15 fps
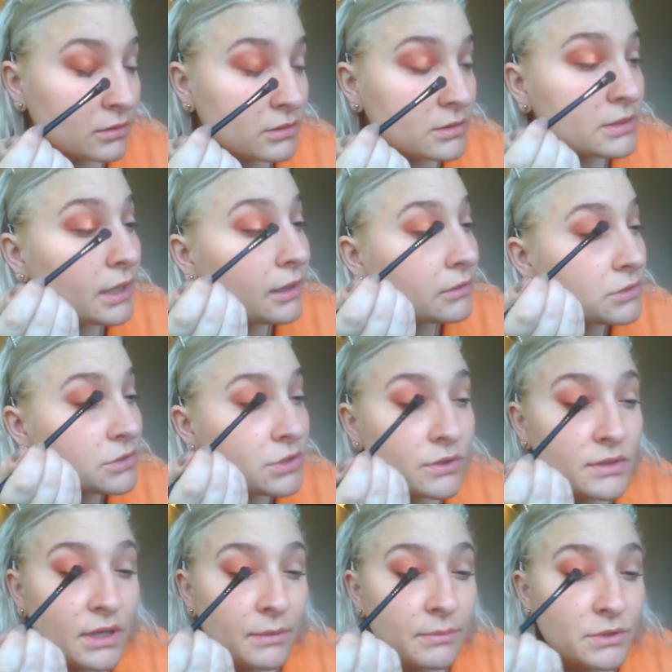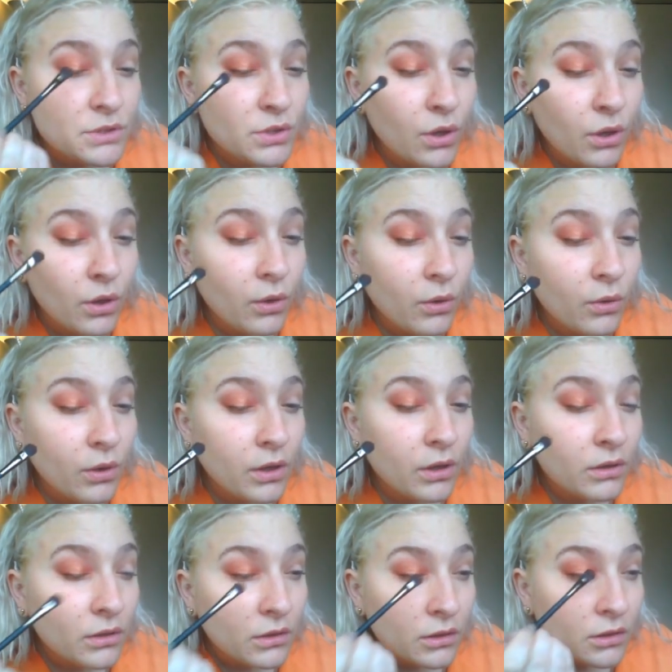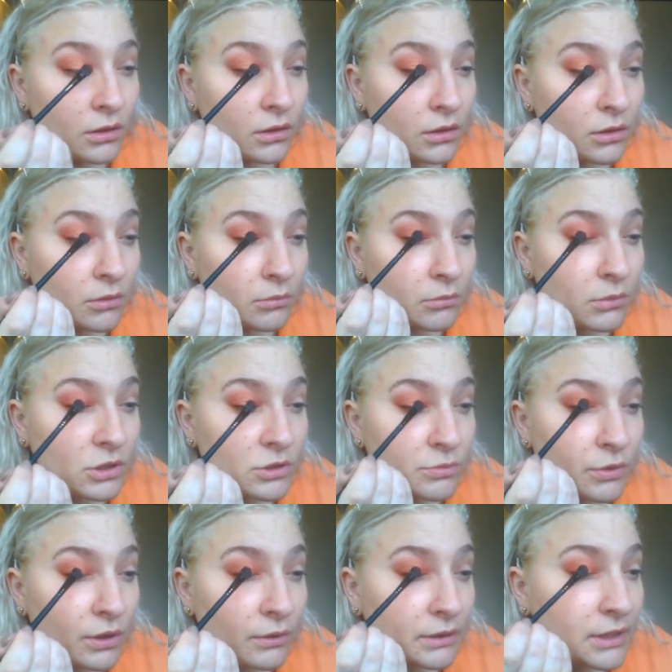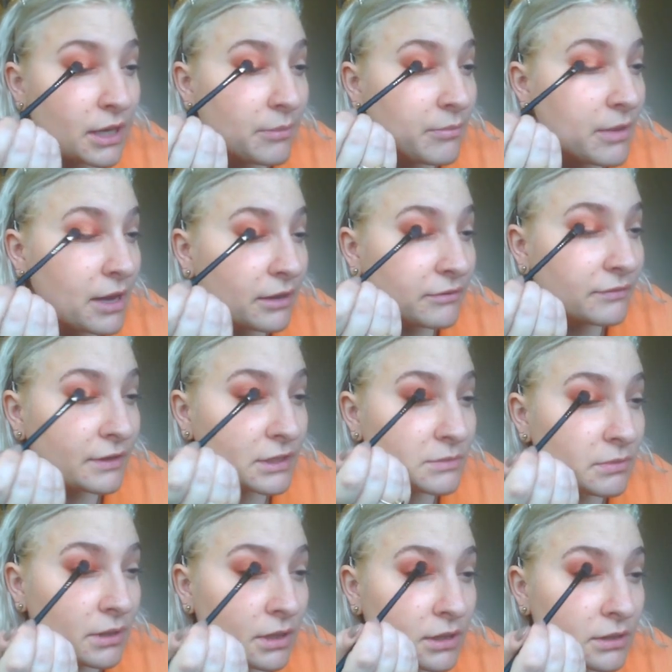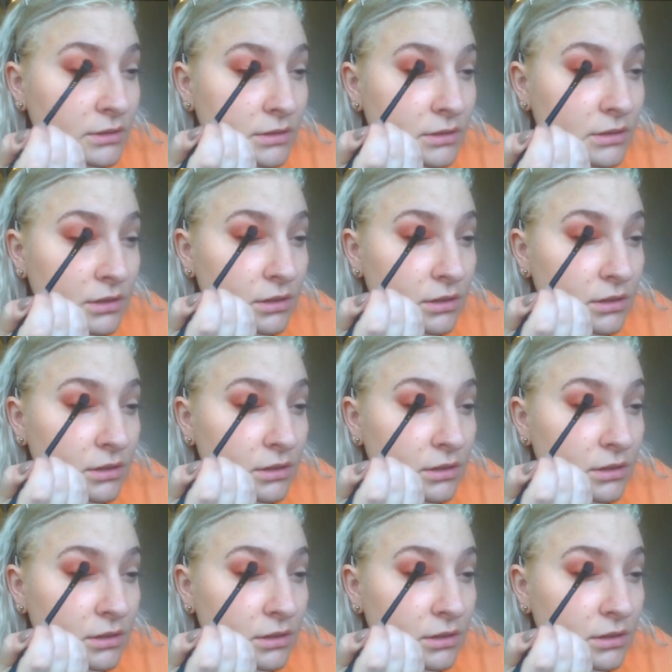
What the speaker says: See how it shows up so much more with that MAC Fix Plus.